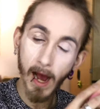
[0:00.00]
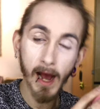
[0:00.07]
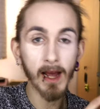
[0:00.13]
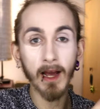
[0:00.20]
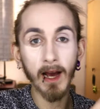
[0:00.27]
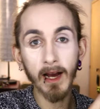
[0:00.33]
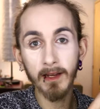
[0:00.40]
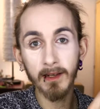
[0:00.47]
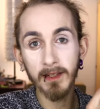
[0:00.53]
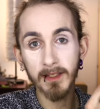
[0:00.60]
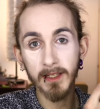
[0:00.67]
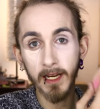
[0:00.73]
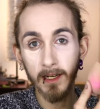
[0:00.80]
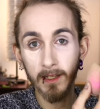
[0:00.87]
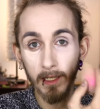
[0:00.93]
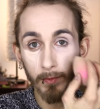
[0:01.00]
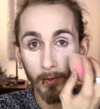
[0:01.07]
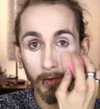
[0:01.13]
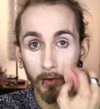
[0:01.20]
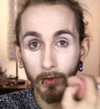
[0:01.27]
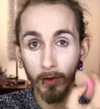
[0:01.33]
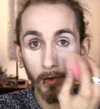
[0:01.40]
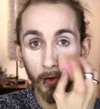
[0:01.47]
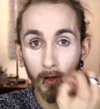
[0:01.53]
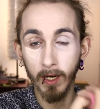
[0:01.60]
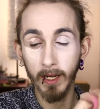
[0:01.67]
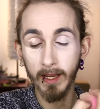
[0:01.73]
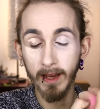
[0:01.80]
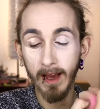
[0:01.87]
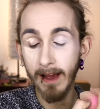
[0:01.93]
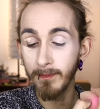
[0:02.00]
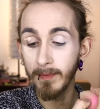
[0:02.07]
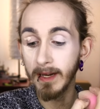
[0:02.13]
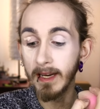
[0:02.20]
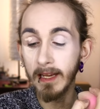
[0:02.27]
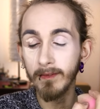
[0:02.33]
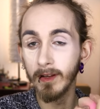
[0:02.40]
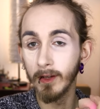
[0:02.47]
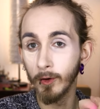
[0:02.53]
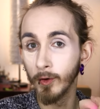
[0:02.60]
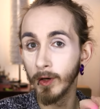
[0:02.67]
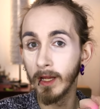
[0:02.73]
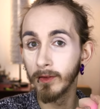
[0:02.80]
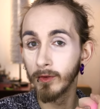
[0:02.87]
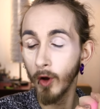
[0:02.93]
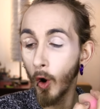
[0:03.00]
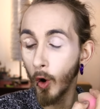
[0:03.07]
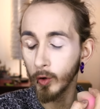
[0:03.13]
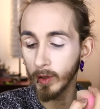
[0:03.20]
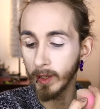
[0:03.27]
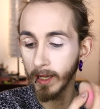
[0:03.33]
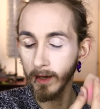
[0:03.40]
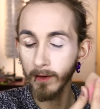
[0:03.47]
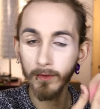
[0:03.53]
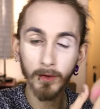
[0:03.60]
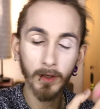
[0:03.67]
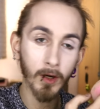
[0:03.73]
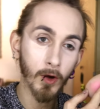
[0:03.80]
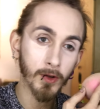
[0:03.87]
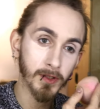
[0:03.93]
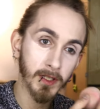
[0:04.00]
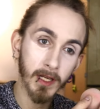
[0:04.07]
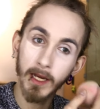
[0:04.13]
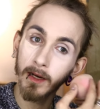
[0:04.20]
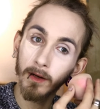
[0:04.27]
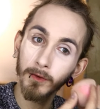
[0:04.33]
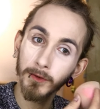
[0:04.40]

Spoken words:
I decided I wanted to look like I have been living on Antarctica for the last year